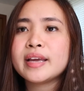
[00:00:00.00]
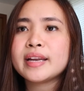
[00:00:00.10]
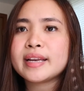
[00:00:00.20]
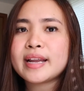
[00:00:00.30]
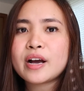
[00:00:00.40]

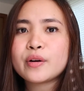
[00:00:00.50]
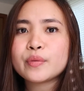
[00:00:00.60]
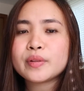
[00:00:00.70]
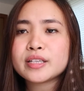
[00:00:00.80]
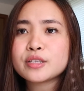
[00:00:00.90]
Now
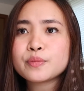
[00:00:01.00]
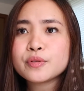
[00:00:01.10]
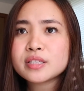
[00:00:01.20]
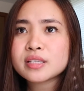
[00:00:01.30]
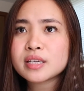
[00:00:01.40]
let's
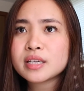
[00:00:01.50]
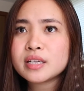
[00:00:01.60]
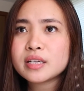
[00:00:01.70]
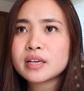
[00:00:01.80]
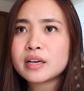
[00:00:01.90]
proceed.
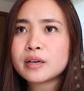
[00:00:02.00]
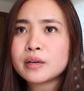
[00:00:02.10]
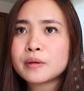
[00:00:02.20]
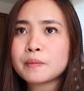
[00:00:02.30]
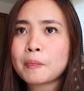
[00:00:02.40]

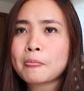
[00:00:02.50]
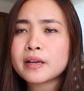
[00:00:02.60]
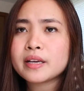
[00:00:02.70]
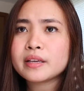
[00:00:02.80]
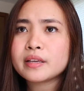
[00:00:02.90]

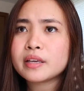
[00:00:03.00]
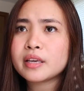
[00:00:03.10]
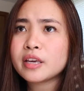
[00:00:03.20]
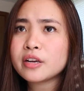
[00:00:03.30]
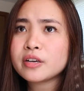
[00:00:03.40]

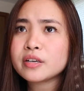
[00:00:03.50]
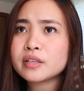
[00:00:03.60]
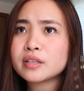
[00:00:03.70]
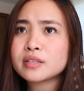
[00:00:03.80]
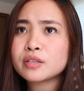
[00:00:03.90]
Here,
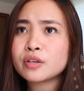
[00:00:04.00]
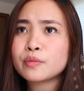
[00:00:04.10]
does